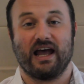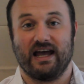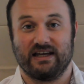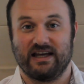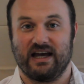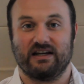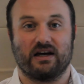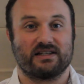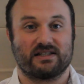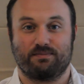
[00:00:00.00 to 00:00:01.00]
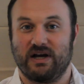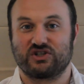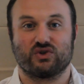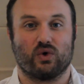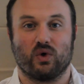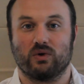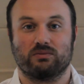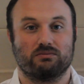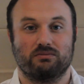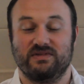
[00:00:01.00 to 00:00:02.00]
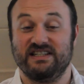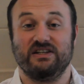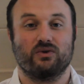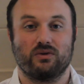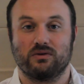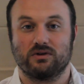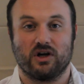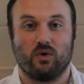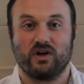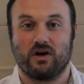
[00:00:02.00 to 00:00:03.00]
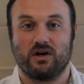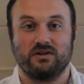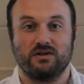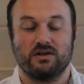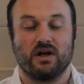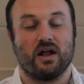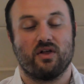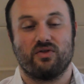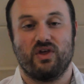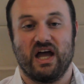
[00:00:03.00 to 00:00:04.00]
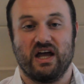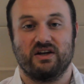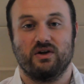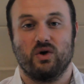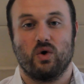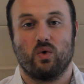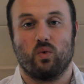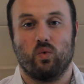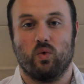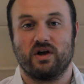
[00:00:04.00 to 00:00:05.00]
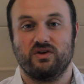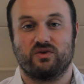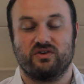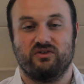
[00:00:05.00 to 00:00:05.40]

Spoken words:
and get a special deal going on, then what you